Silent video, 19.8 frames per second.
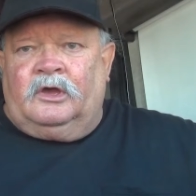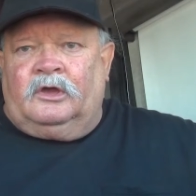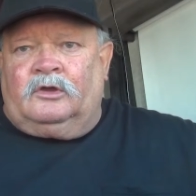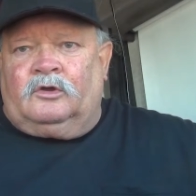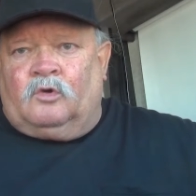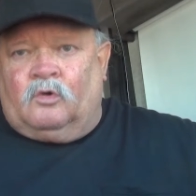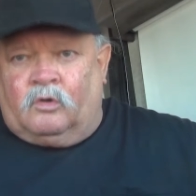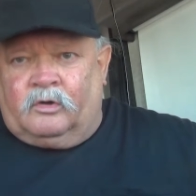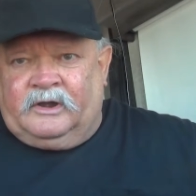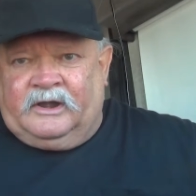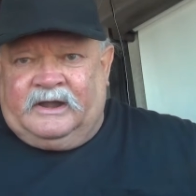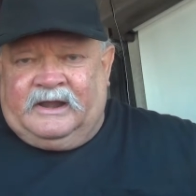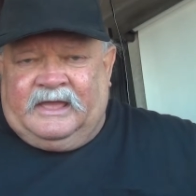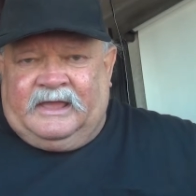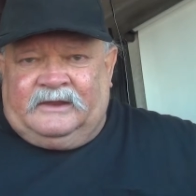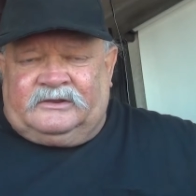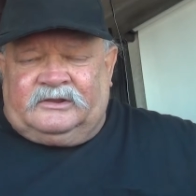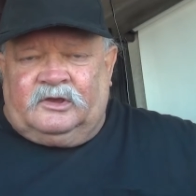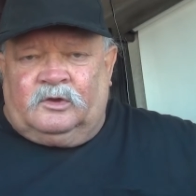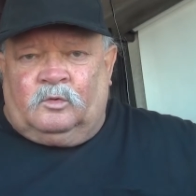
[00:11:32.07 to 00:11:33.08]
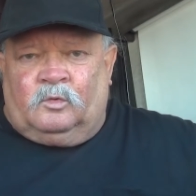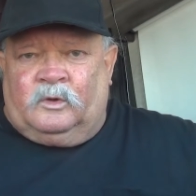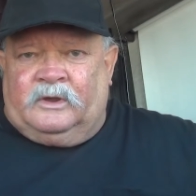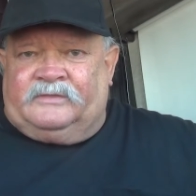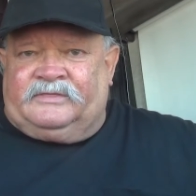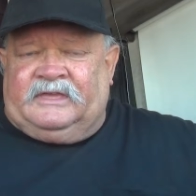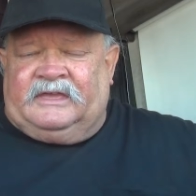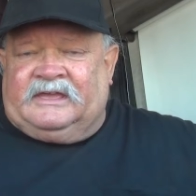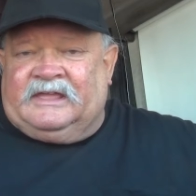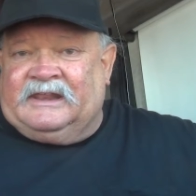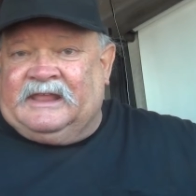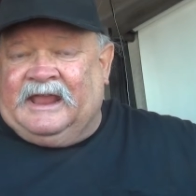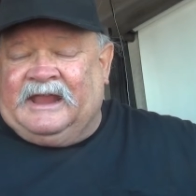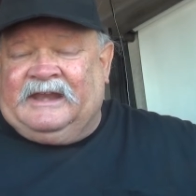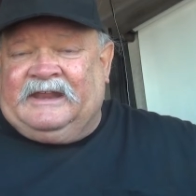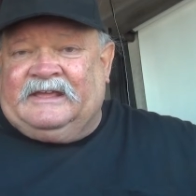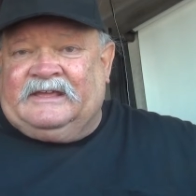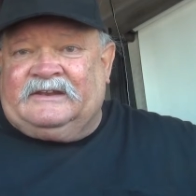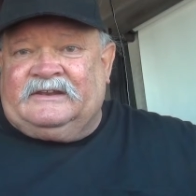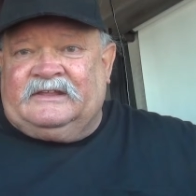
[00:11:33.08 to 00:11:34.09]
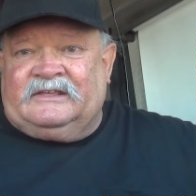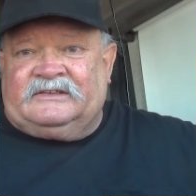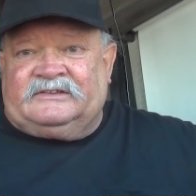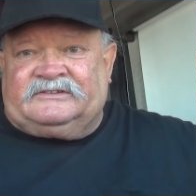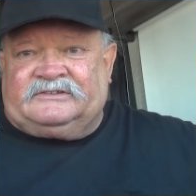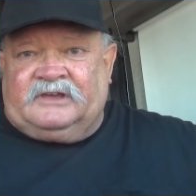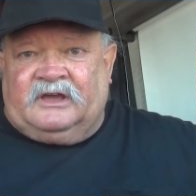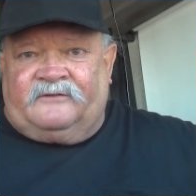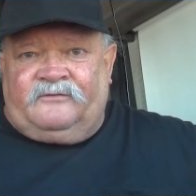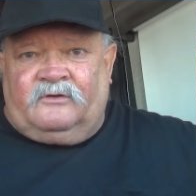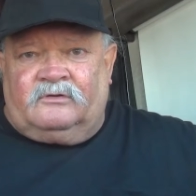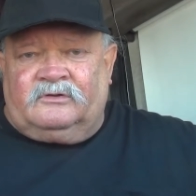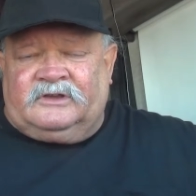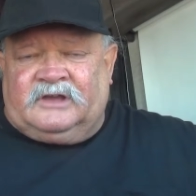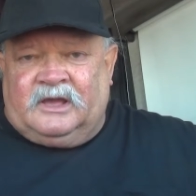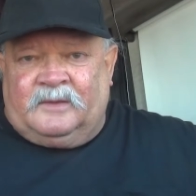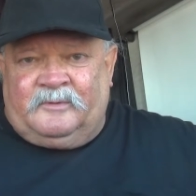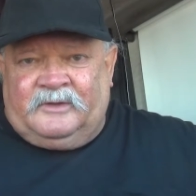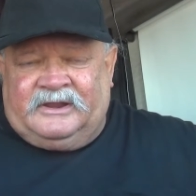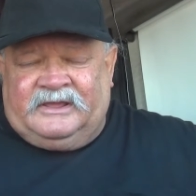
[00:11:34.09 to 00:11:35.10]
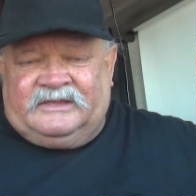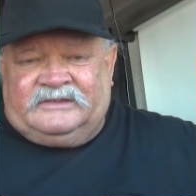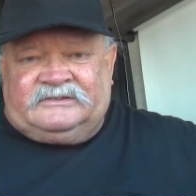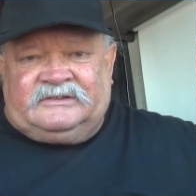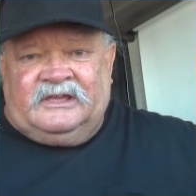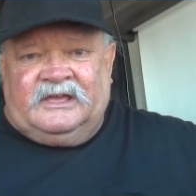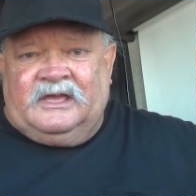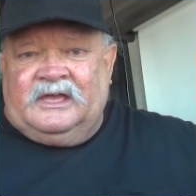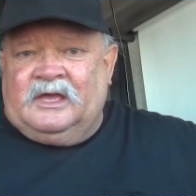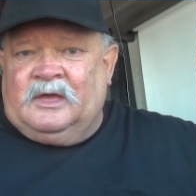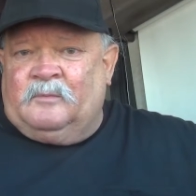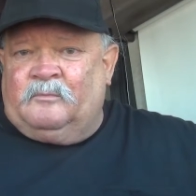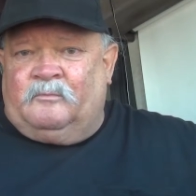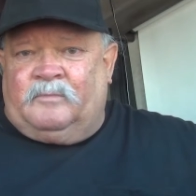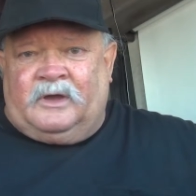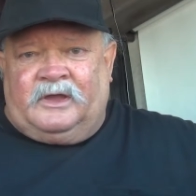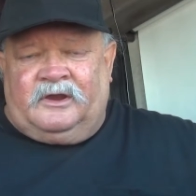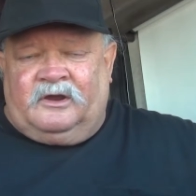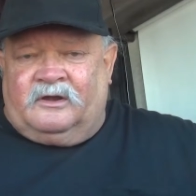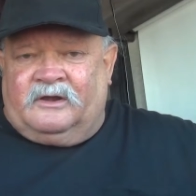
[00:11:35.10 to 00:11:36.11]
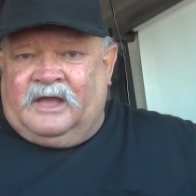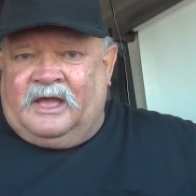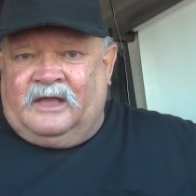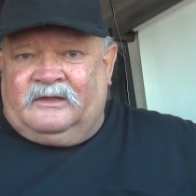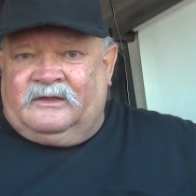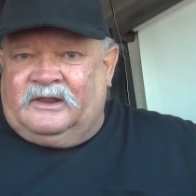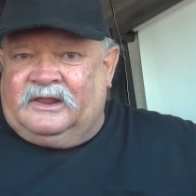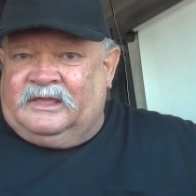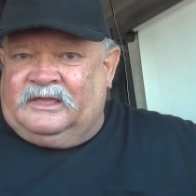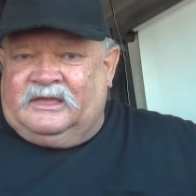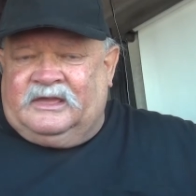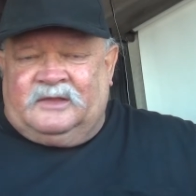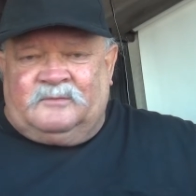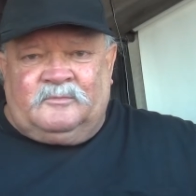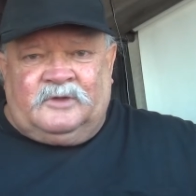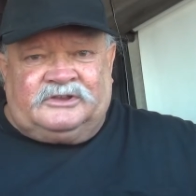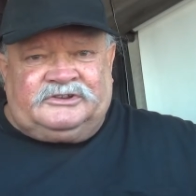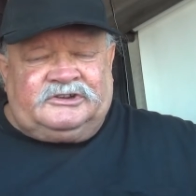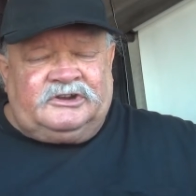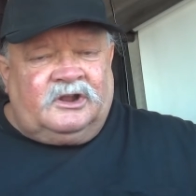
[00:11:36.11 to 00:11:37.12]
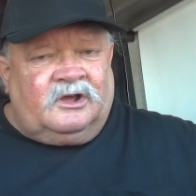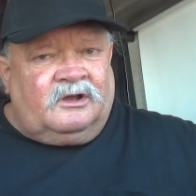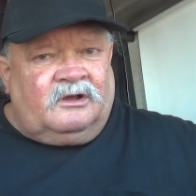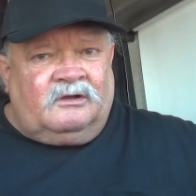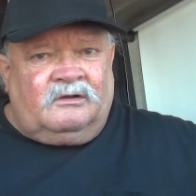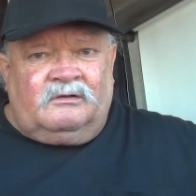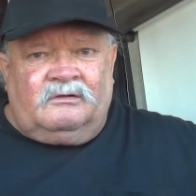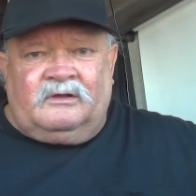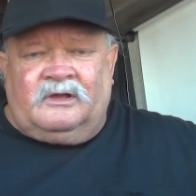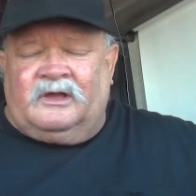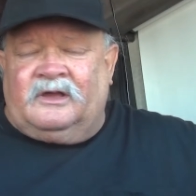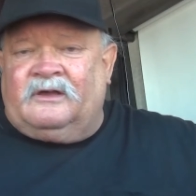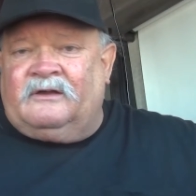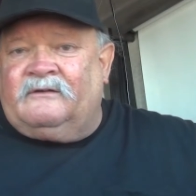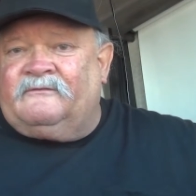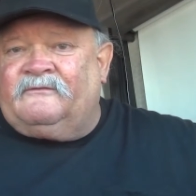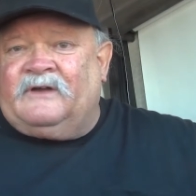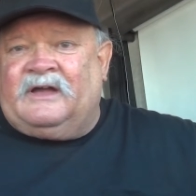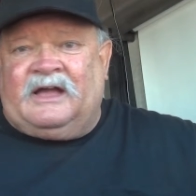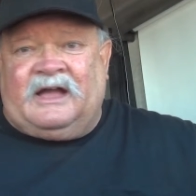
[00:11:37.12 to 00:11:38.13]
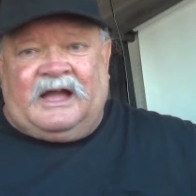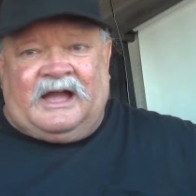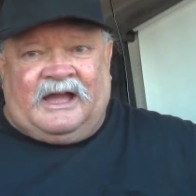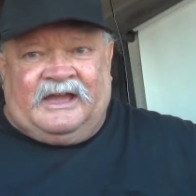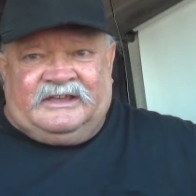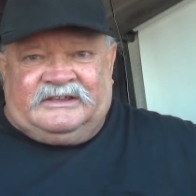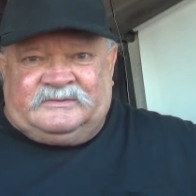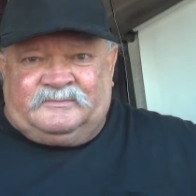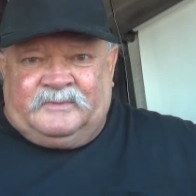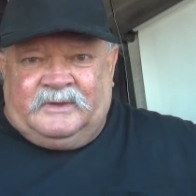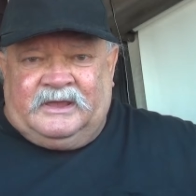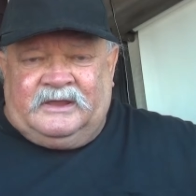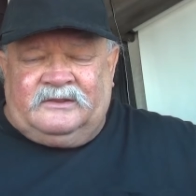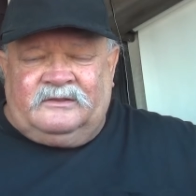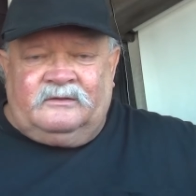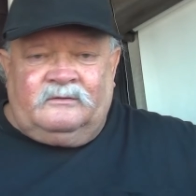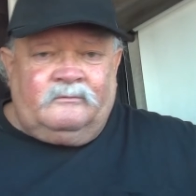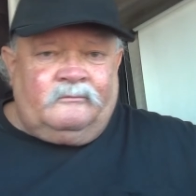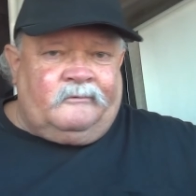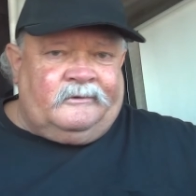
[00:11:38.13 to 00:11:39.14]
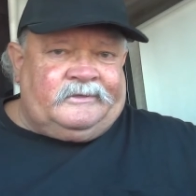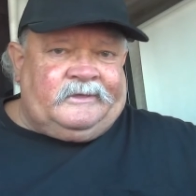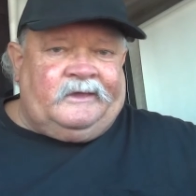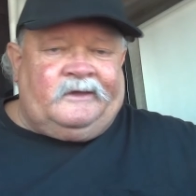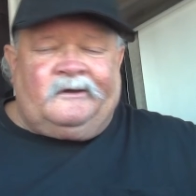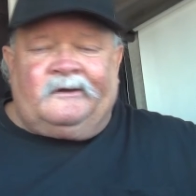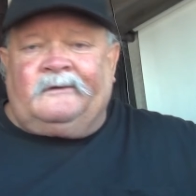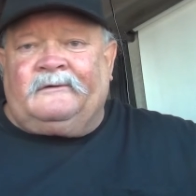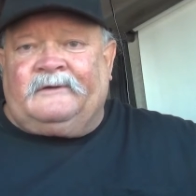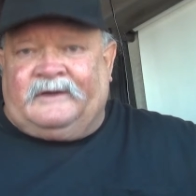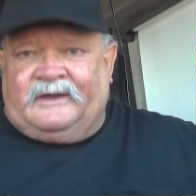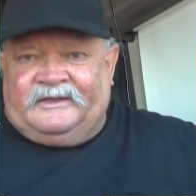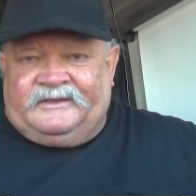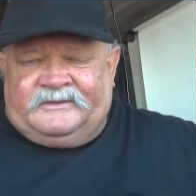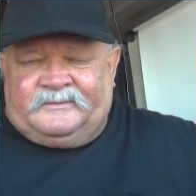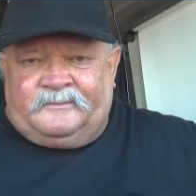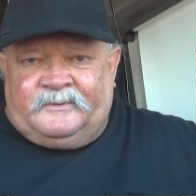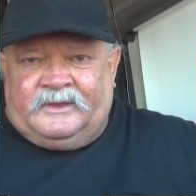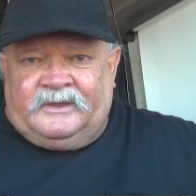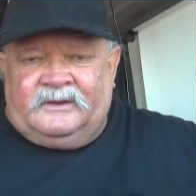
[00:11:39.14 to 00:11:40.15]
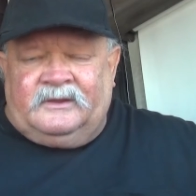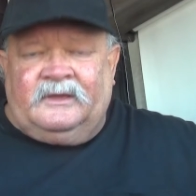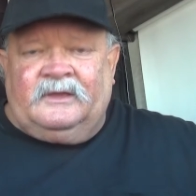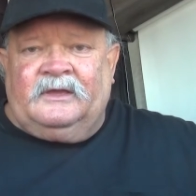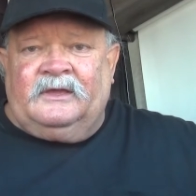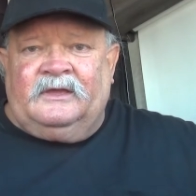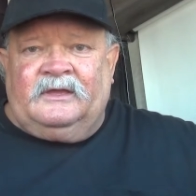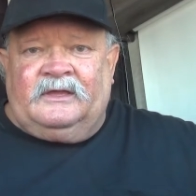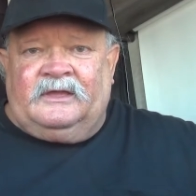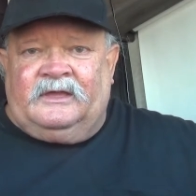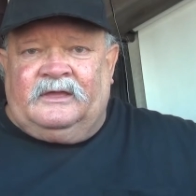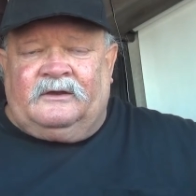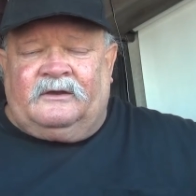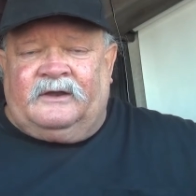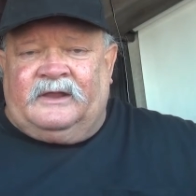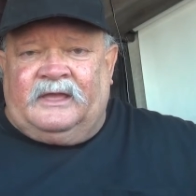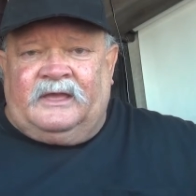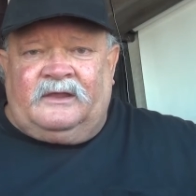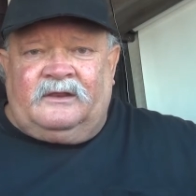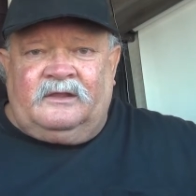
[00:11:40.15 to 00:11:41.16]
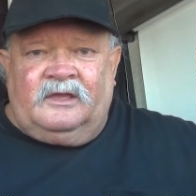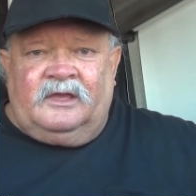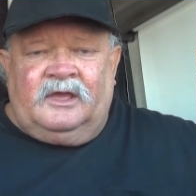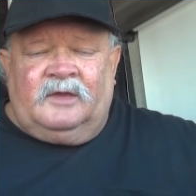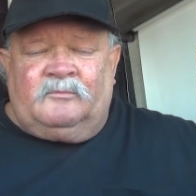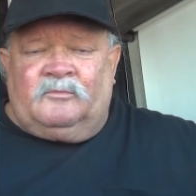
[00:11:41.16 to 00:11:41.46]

coordinate with the Canadian cell phone companies, but you're not going to get much at all of high speed, what they call high speed internet.